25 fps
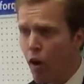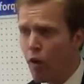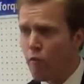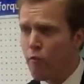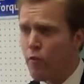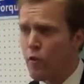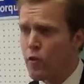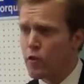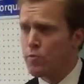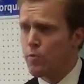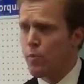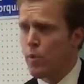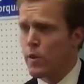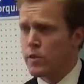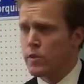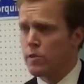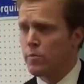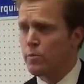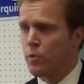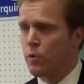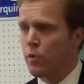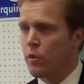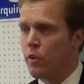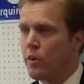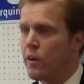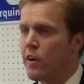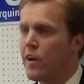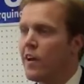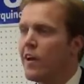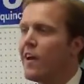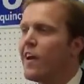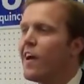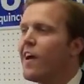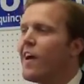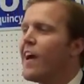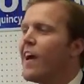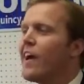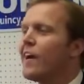Our first principle
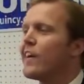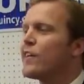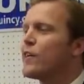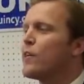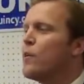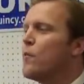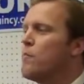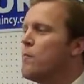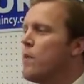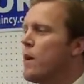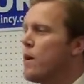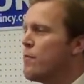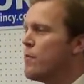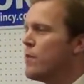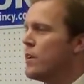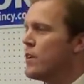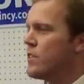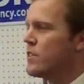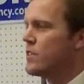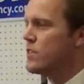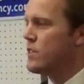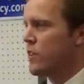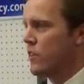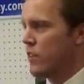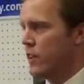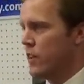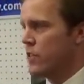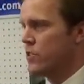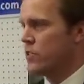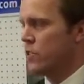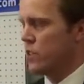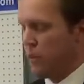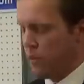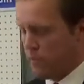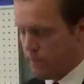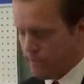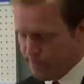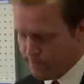a commitment to
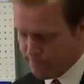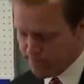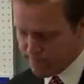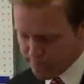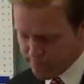listen.